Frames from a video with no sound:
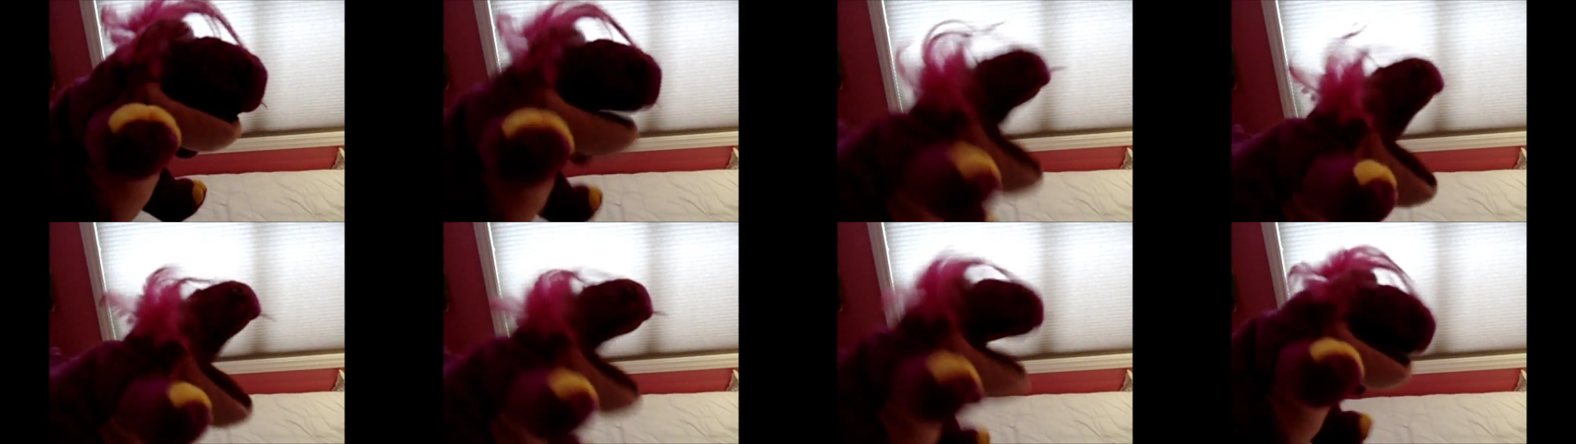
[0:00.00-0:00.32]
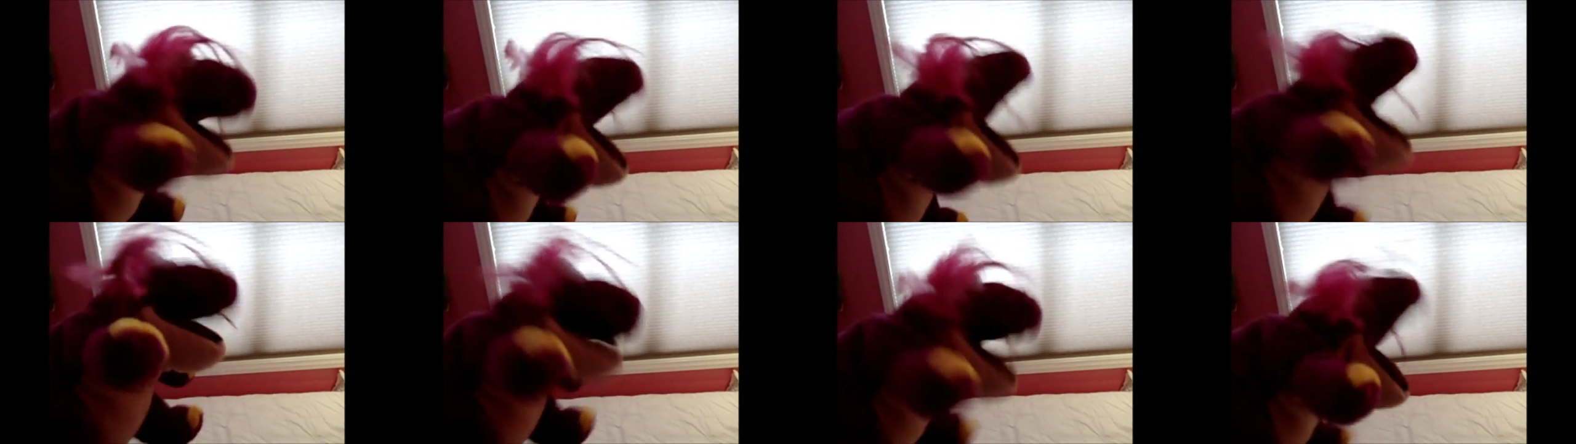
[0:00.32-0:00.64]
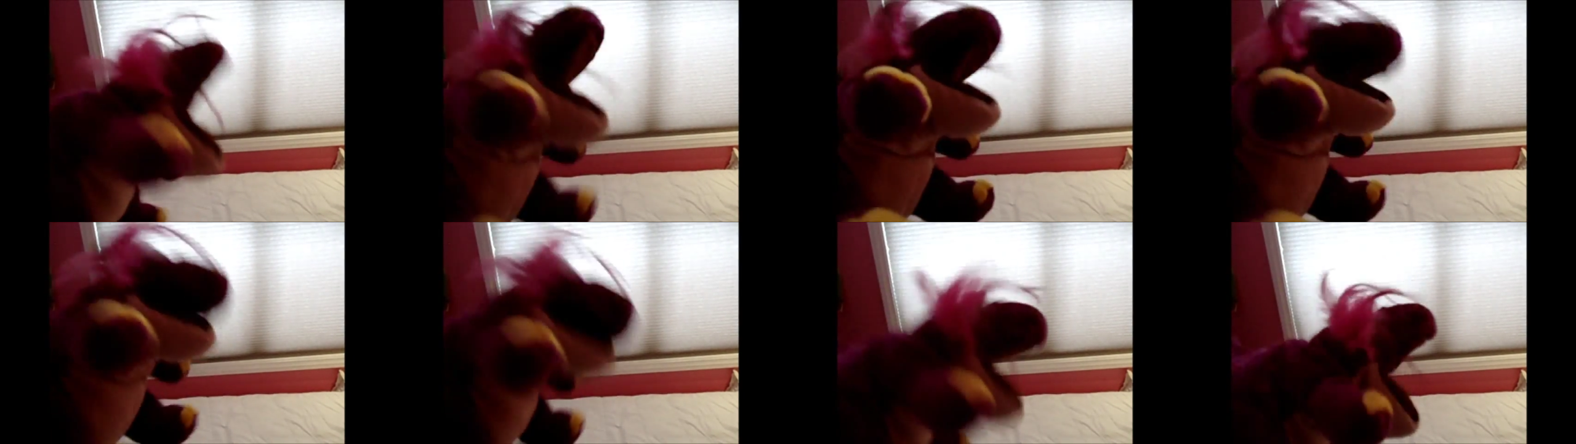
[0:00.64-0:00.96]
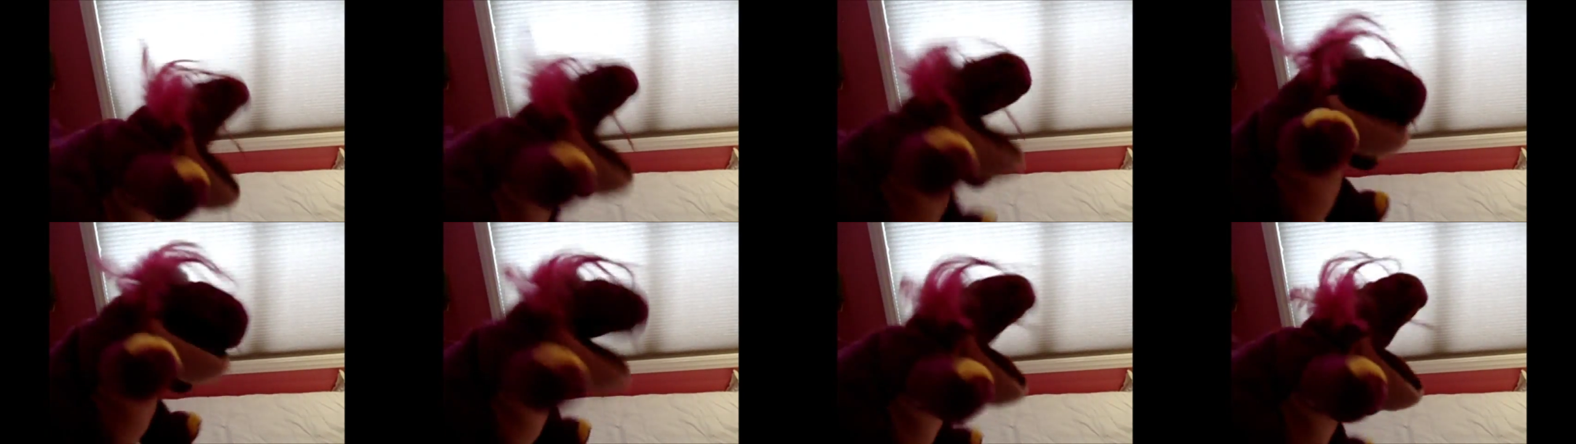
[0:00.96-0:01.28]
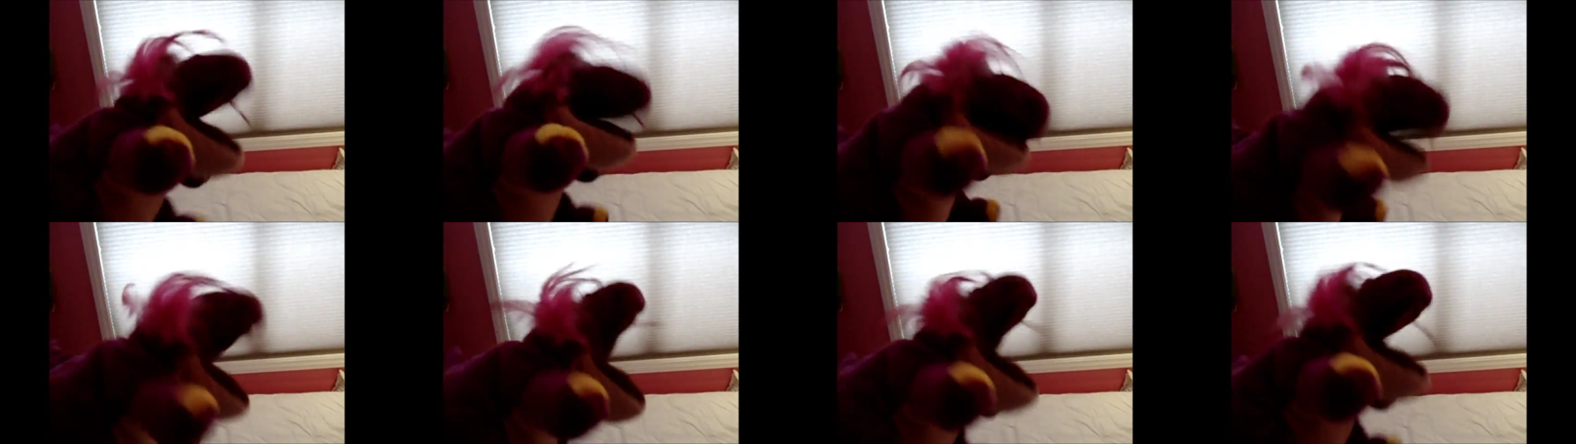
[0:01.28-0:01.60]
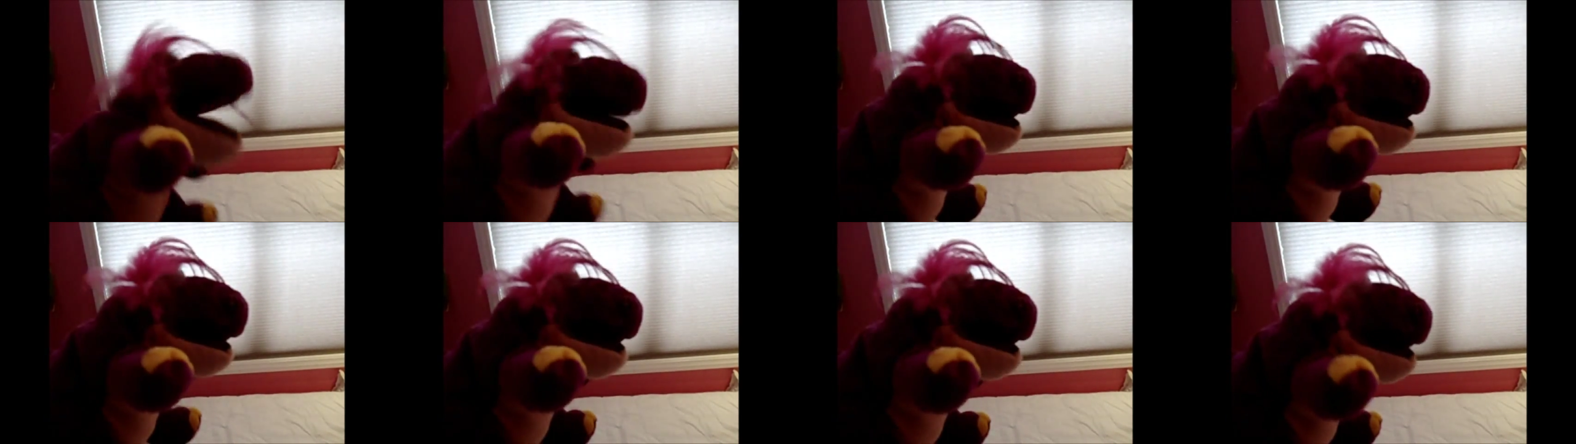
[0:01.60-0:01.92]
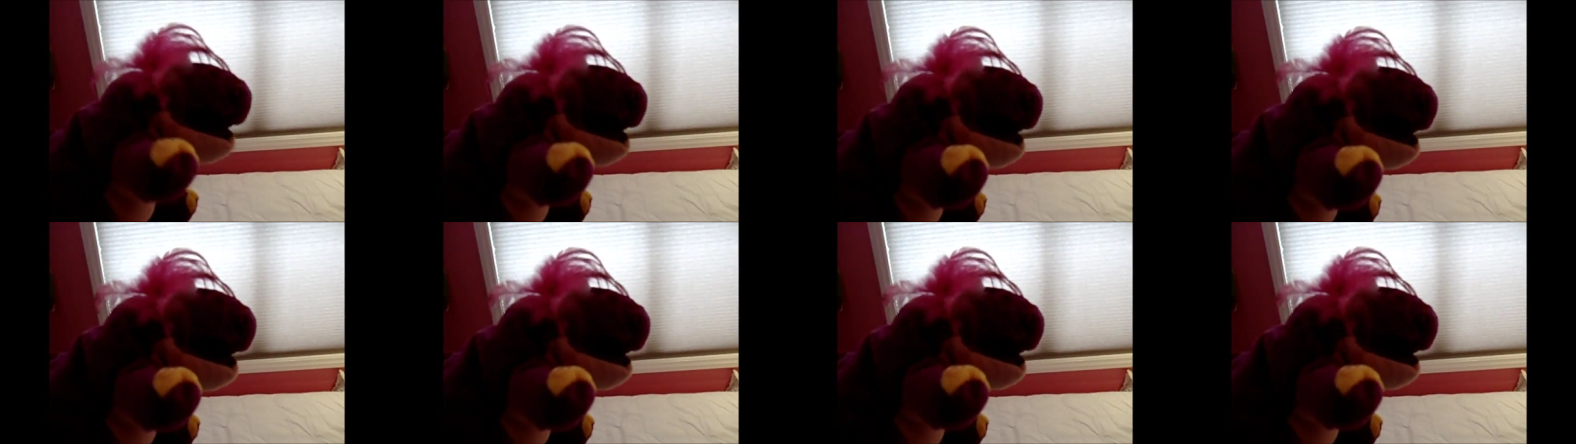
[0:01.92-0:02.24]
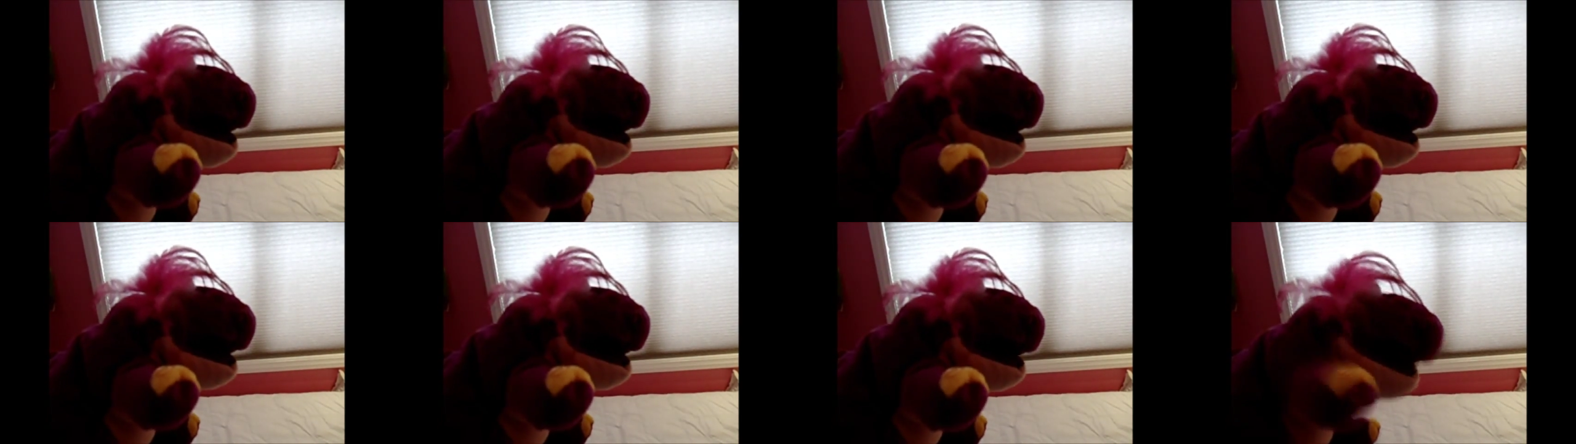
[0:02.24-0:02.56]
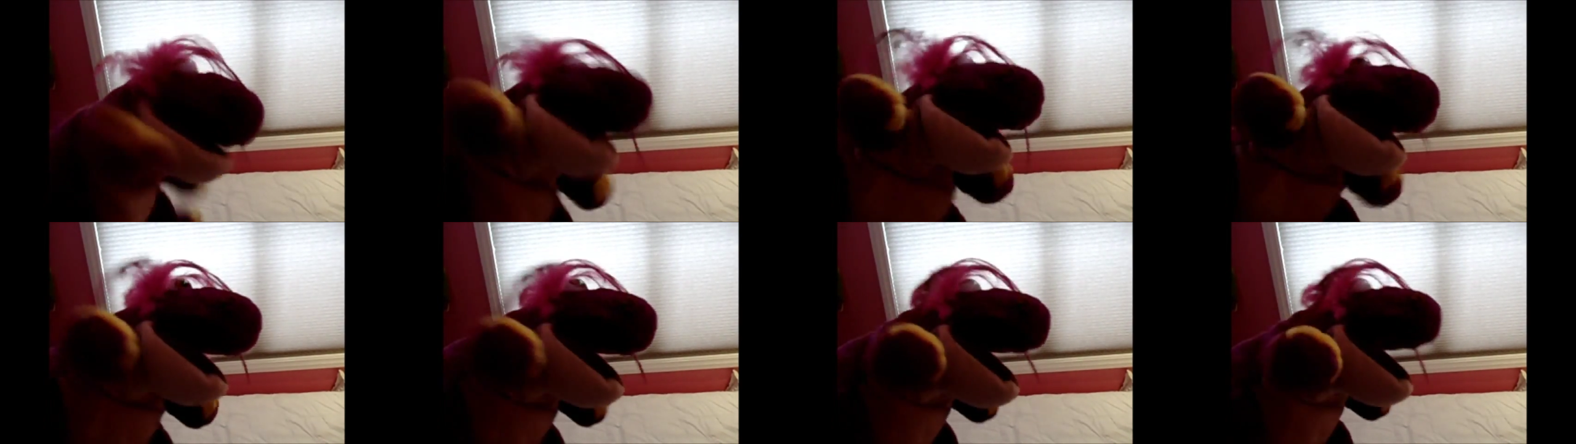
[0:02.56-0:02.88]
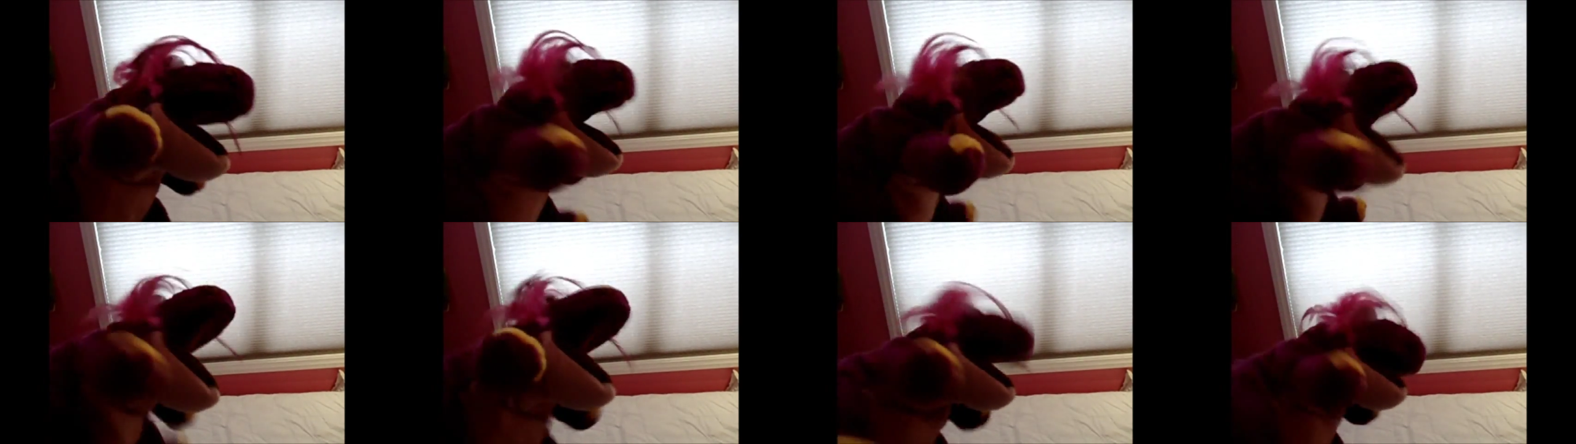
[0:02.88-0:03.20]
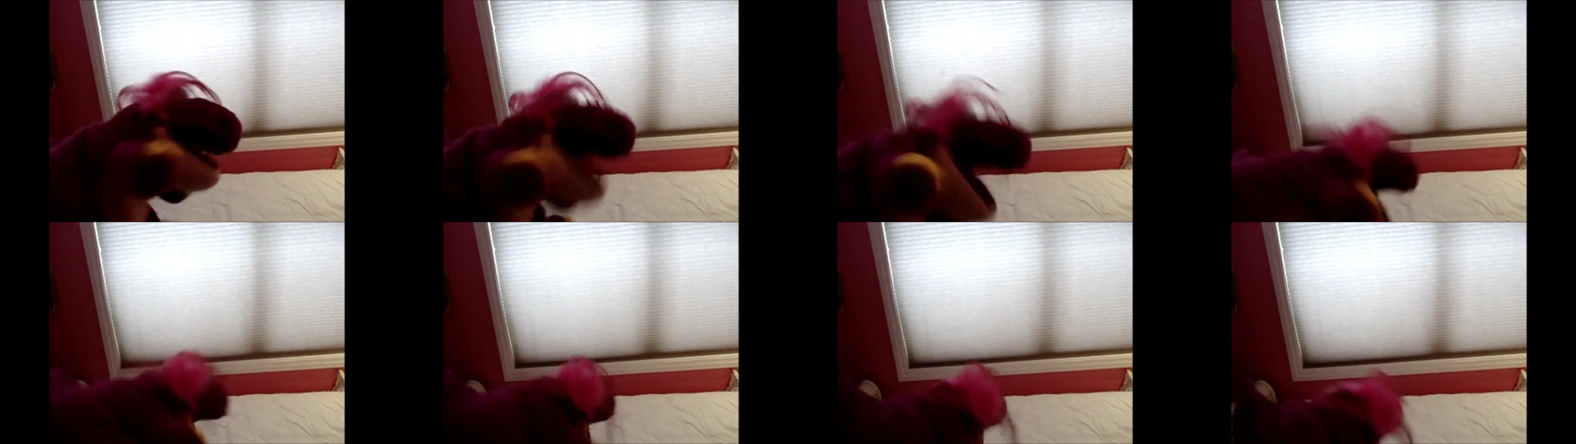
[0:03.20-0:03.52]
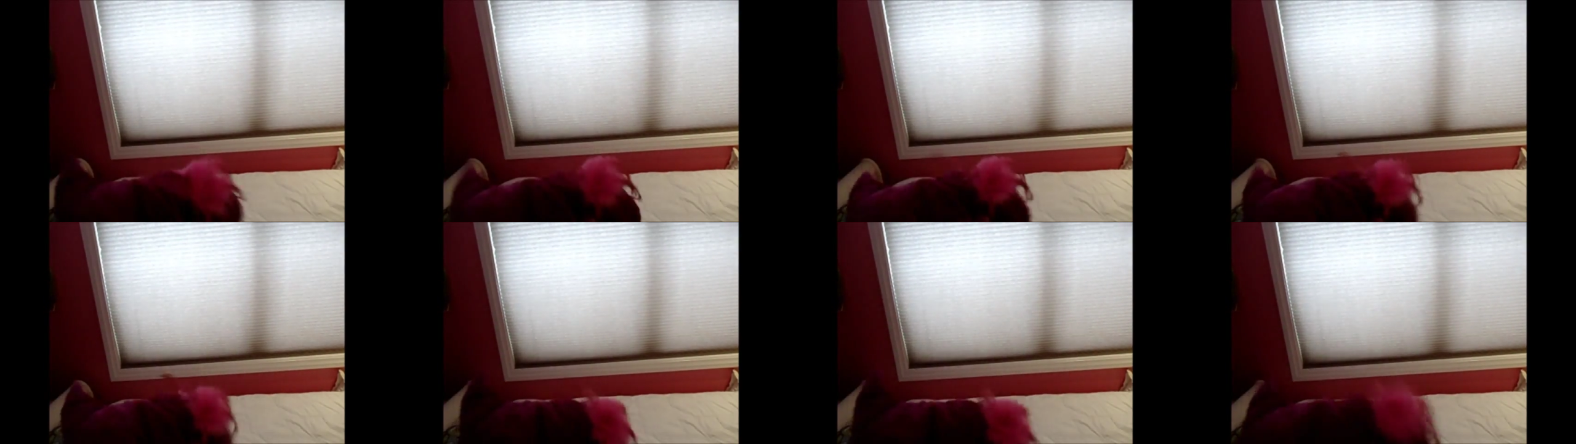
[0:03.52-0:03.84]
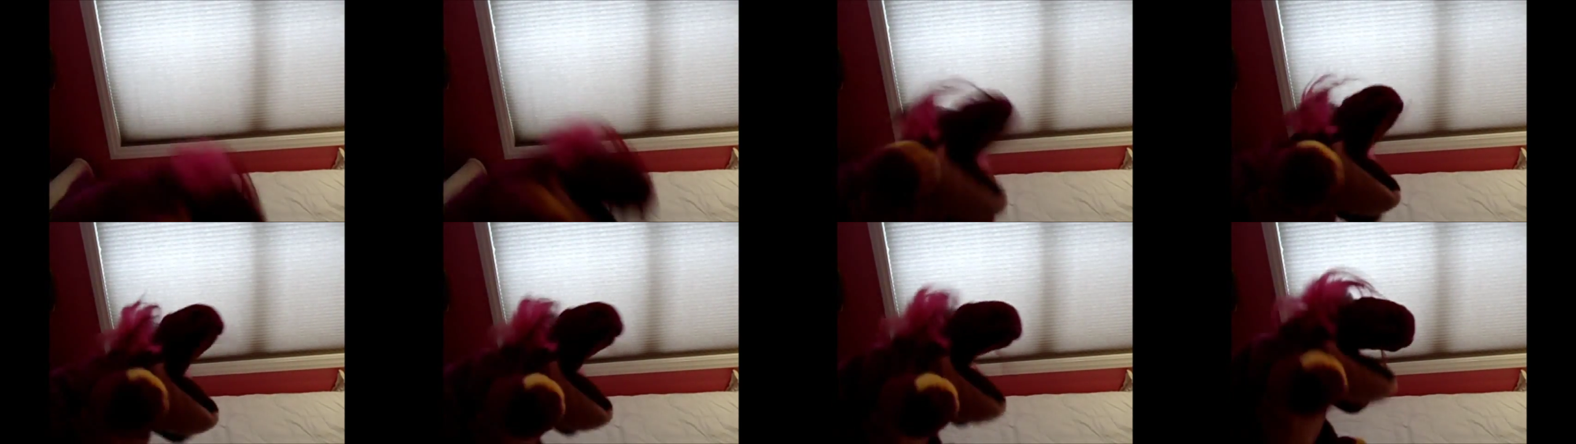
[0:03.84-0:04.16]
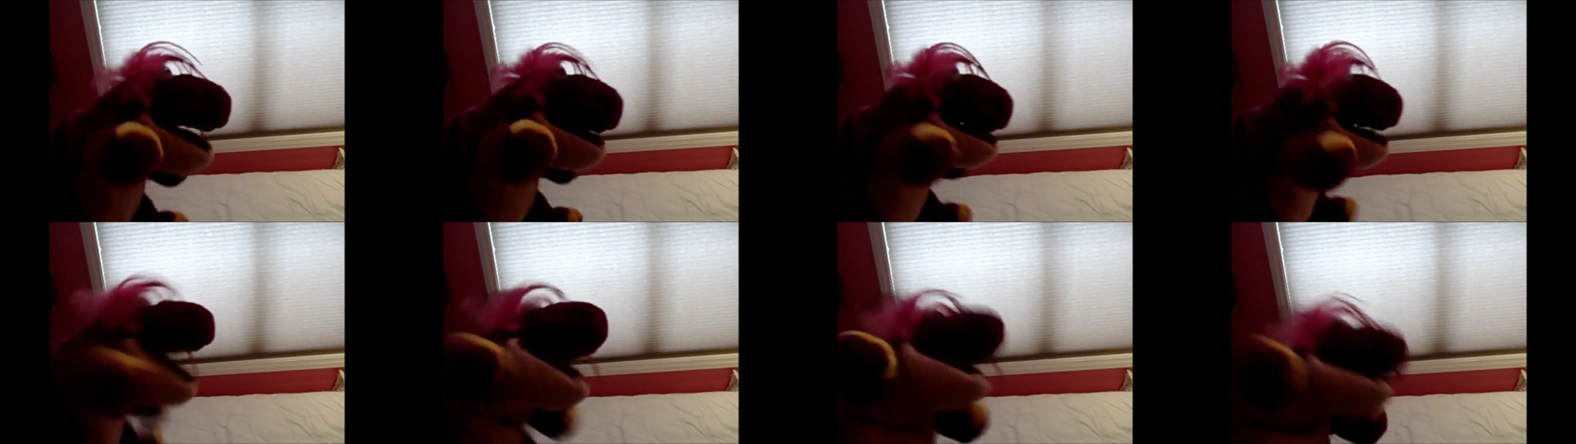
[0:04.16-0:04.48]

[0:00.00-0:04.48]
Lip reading: No face is visible, so there are no lips to read.